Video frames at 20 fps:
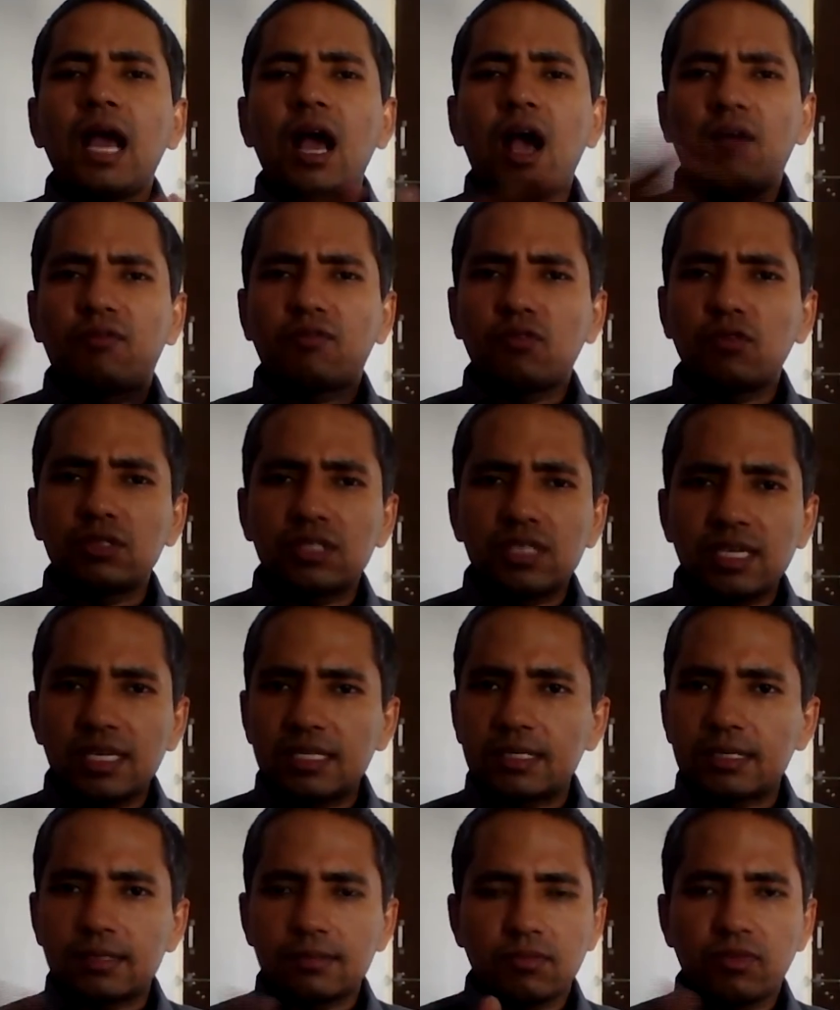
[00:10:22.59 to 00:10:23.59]
Of course,
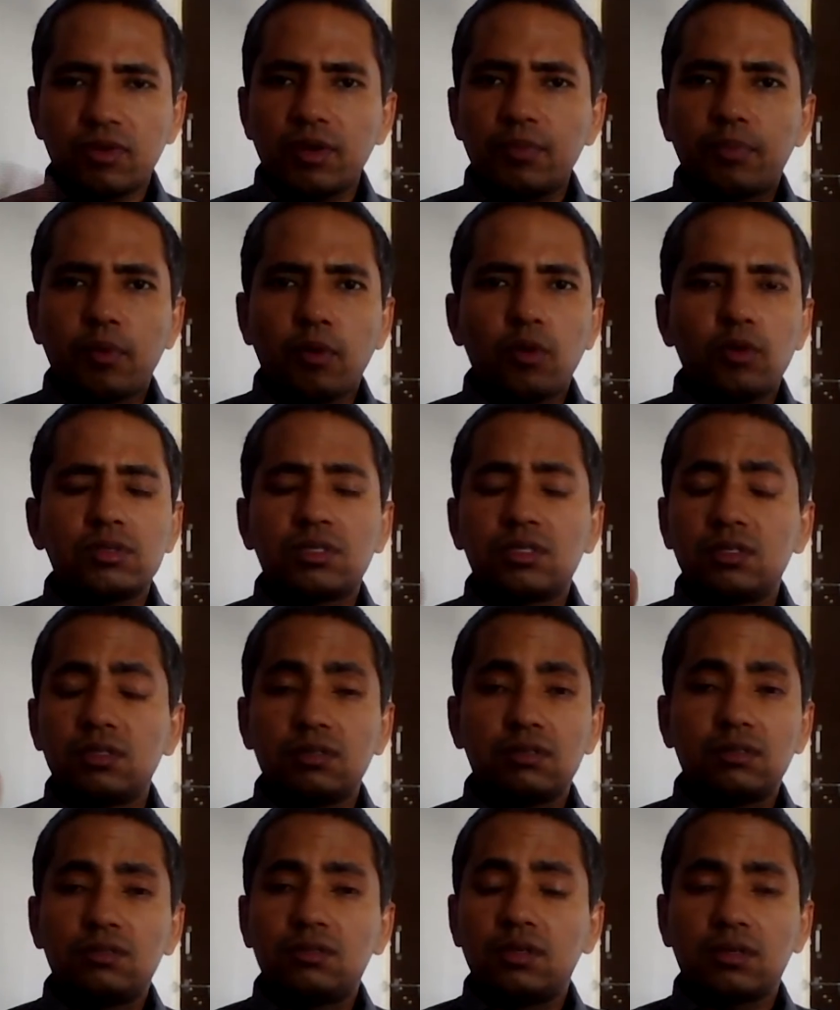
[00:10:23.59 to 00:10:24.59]
these reports
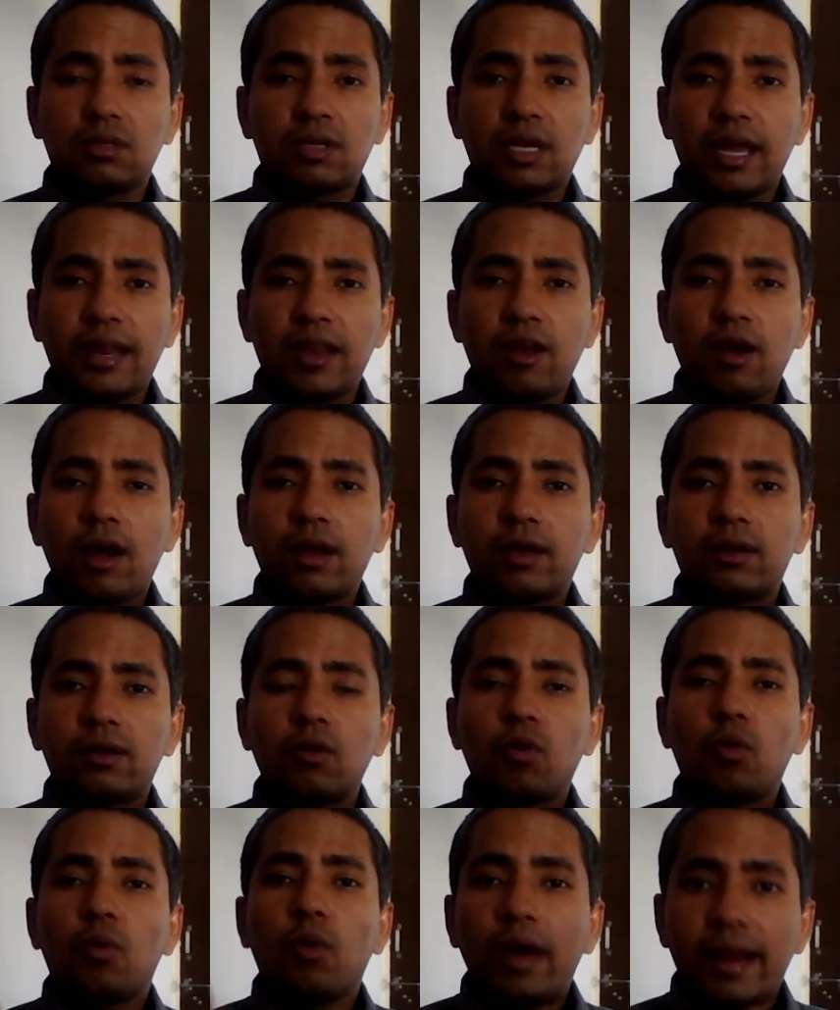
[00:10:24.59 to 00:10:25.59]
cannot
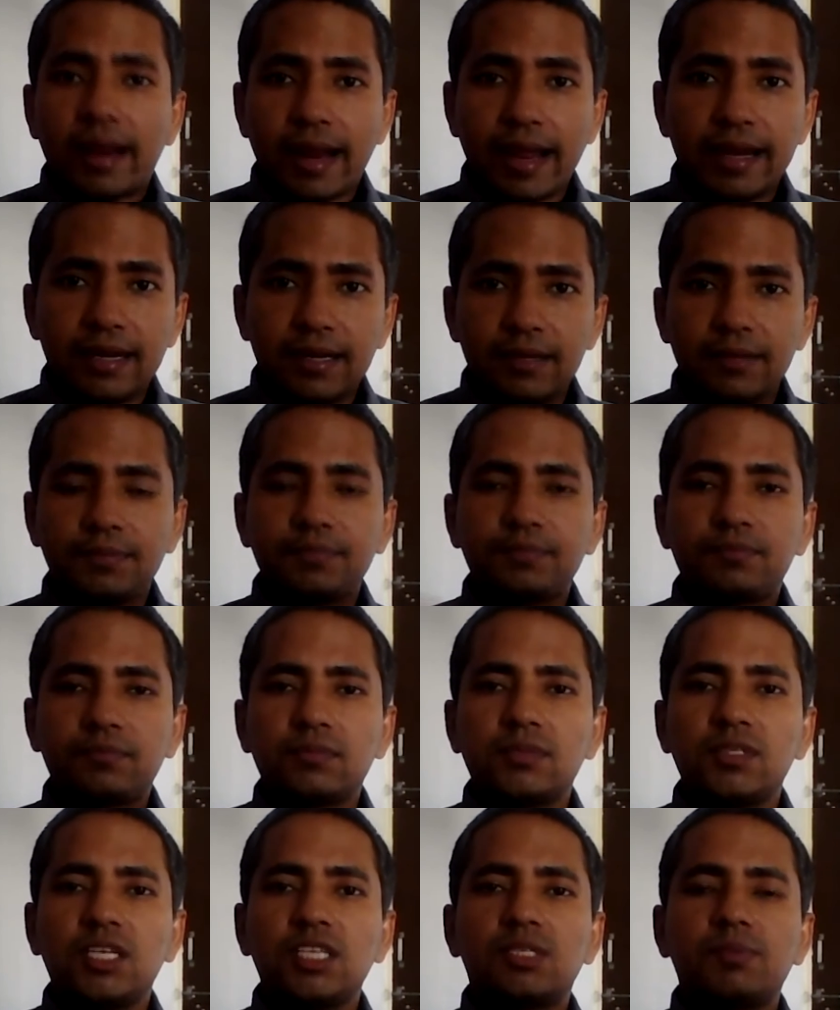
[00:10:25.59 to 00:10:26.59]
override
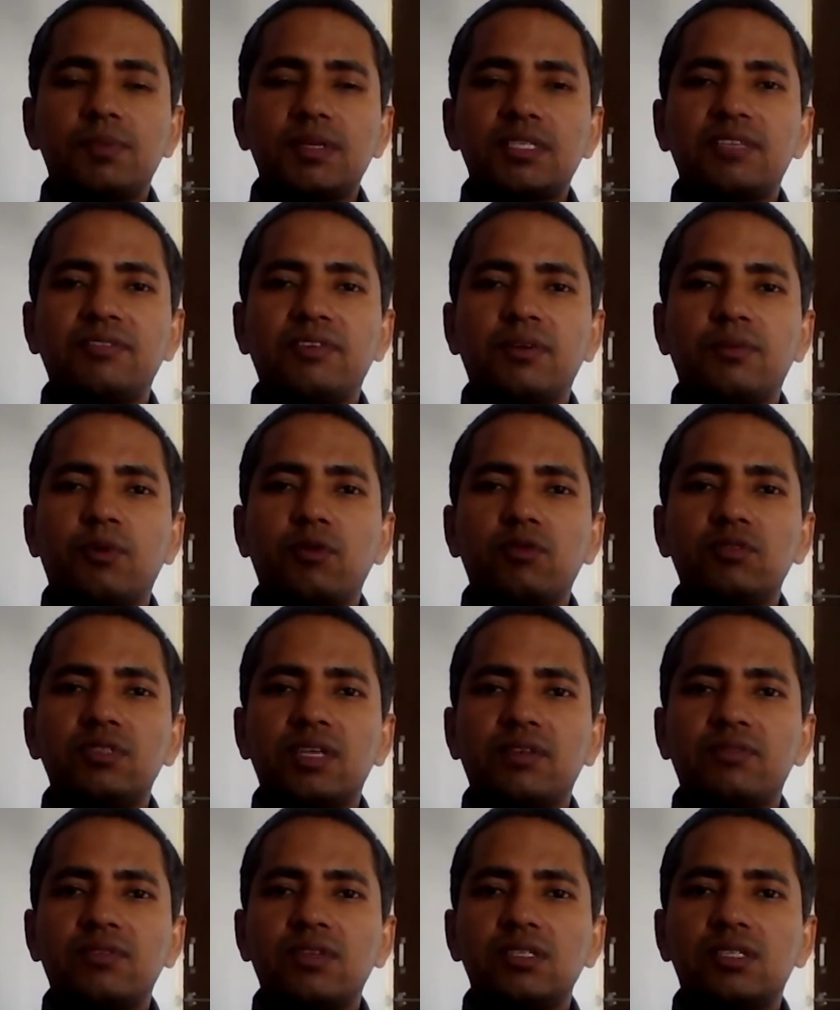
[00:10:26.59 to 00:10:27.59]
the specific
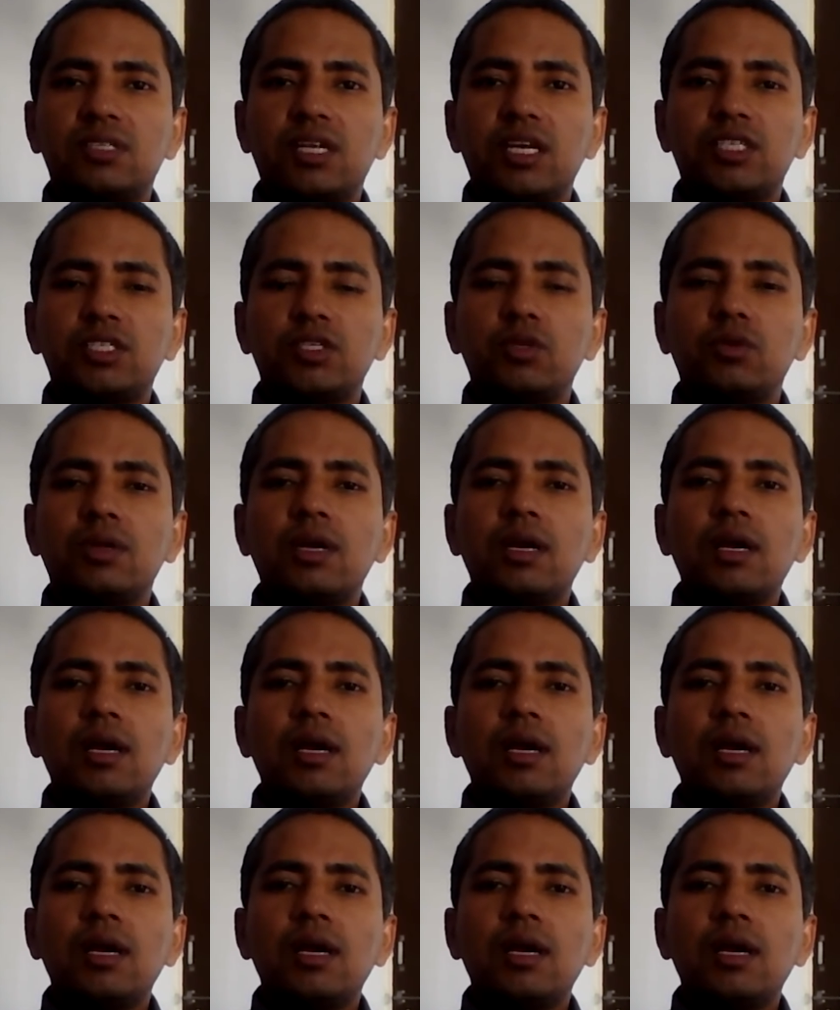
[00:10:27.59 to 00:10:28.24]
provision of the statute,